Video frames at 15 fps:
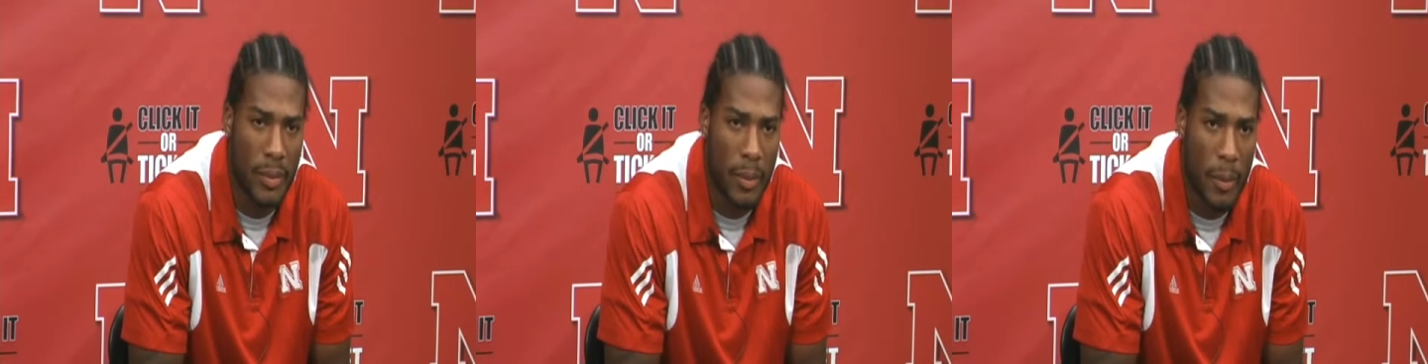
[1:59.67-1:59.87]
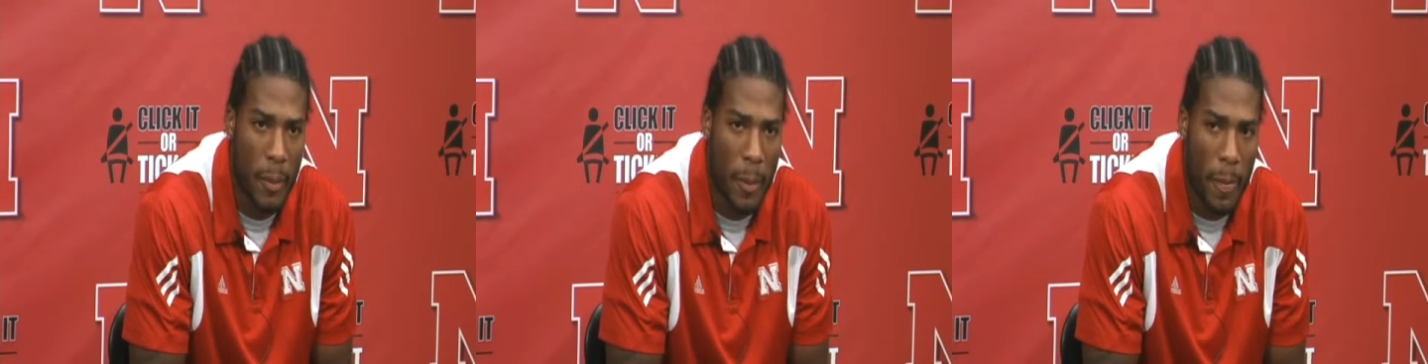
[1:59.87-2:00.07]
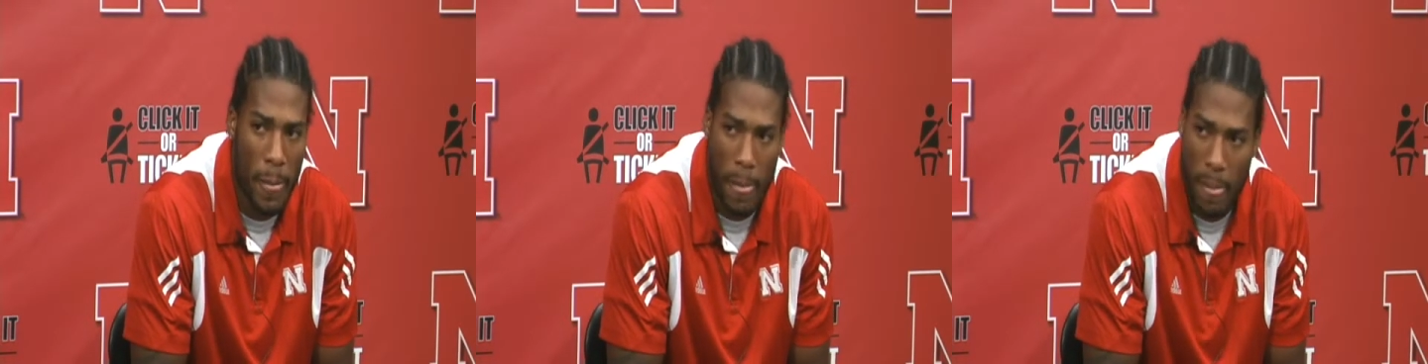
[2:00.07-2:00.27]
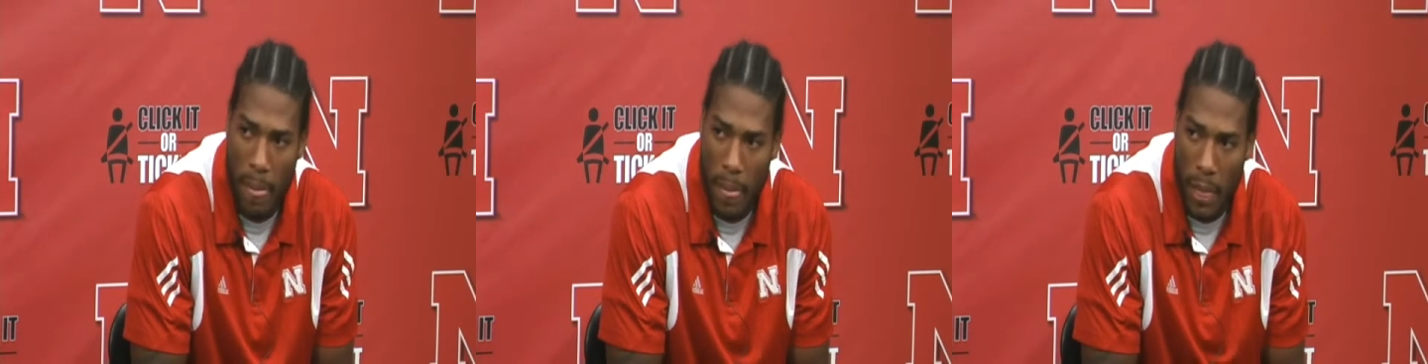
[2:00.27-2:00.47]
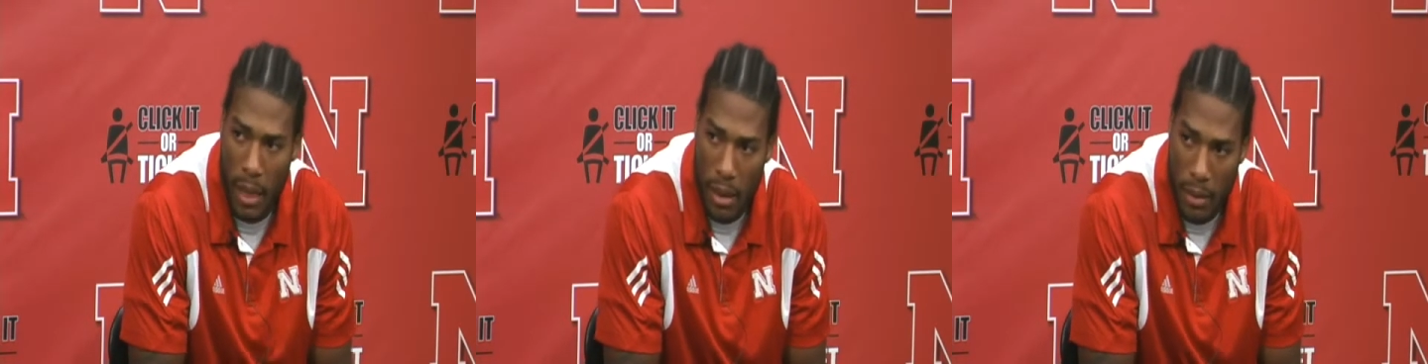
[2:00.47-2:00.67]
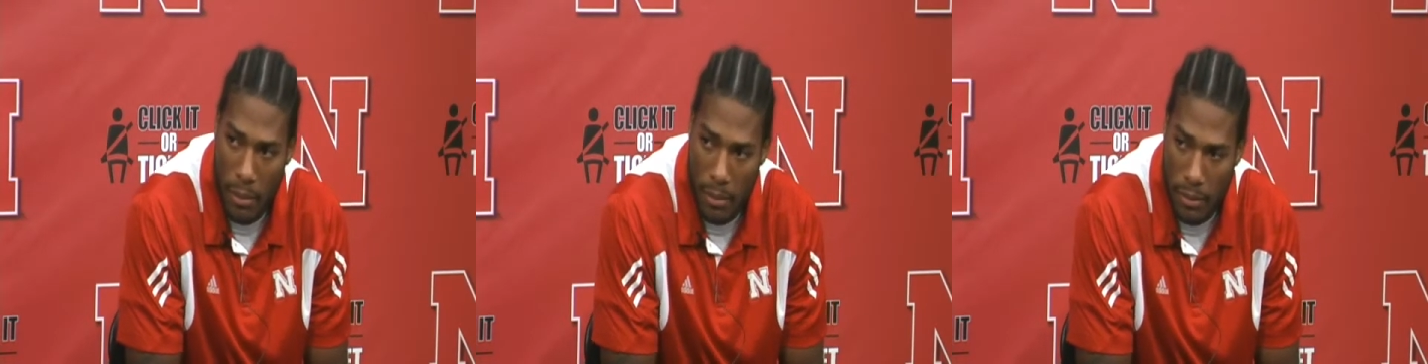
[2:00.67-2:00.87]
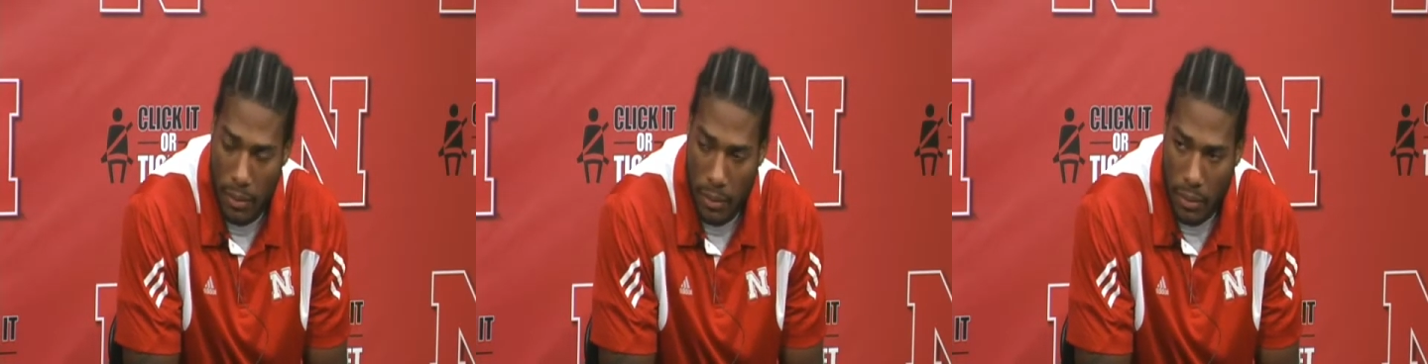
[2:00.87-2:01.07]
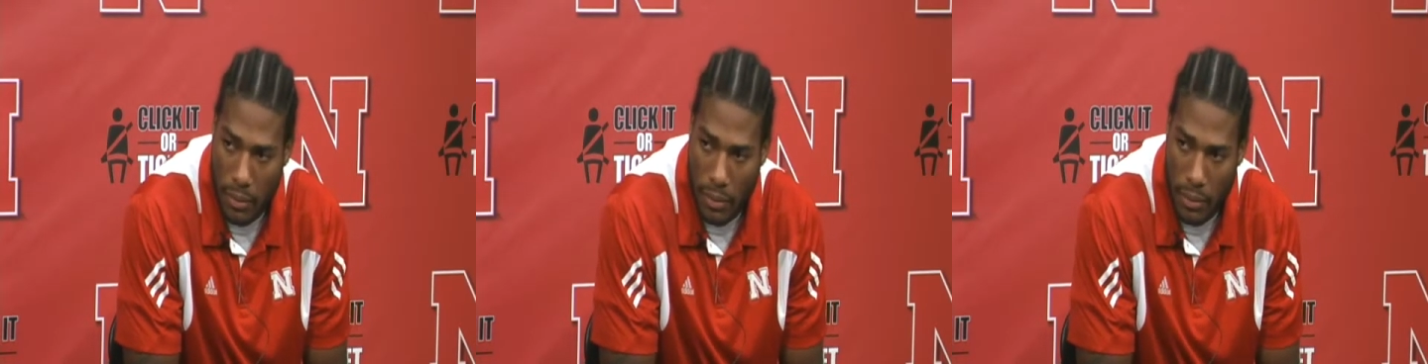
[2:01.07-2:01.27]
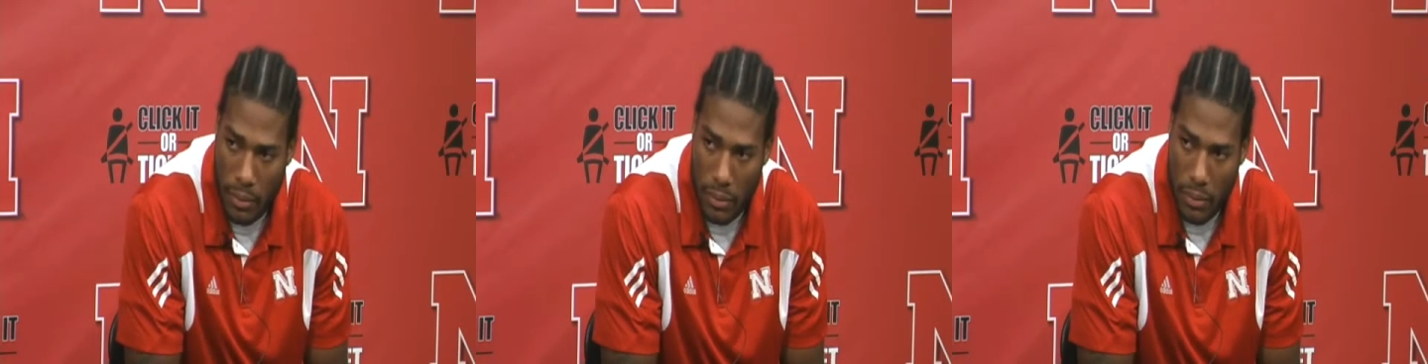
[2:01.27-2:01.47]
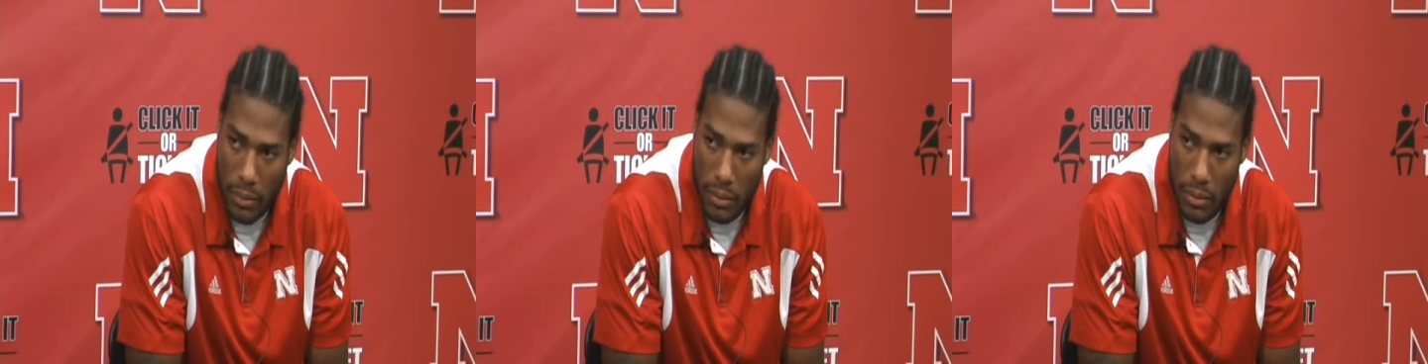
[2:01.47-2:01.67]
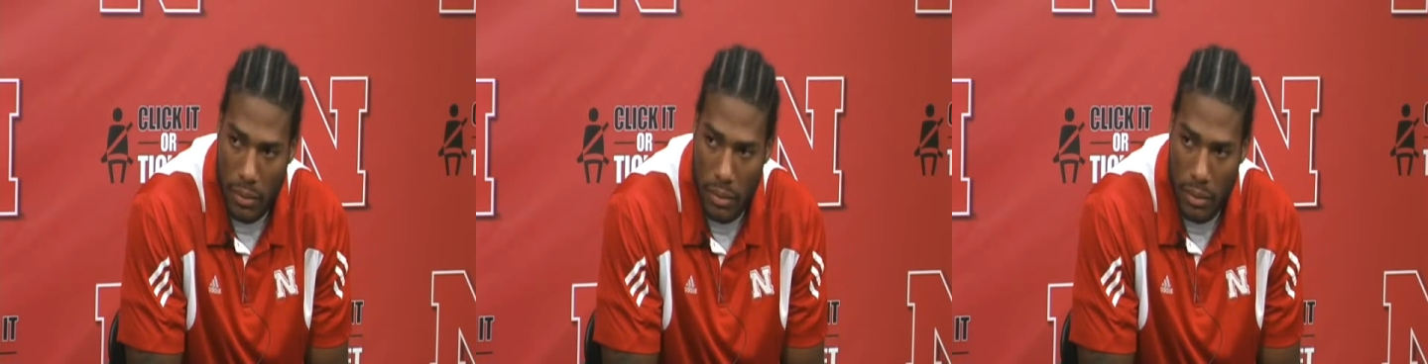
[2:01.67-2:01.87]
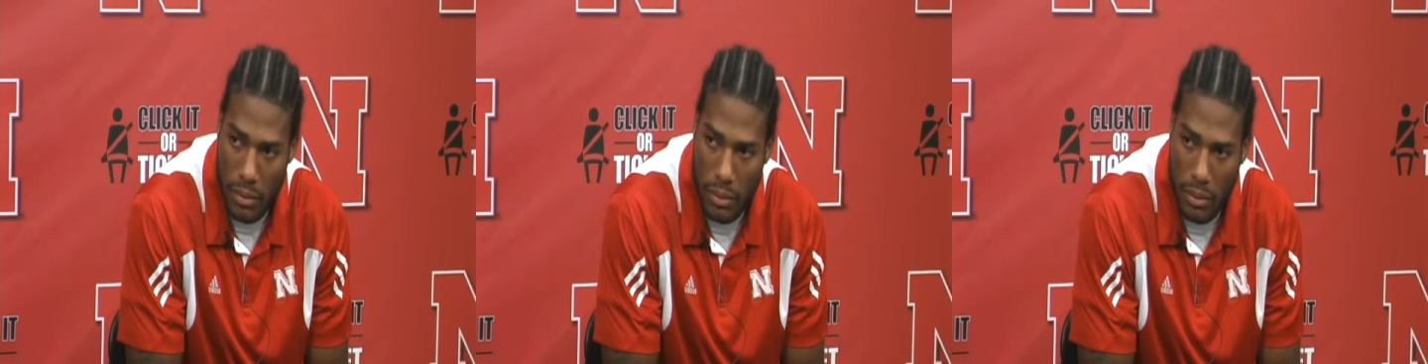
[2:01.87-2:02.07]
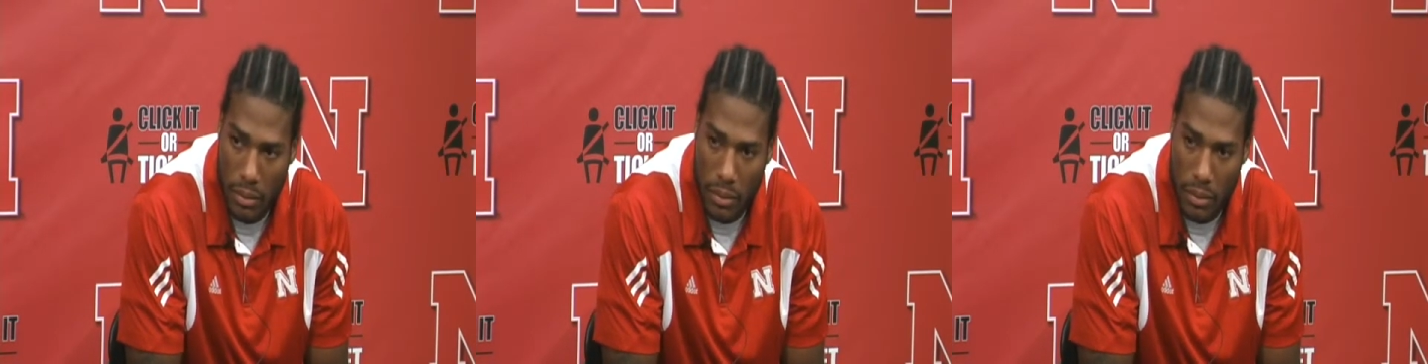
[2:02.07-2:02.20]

What kind of, talk about their secondary.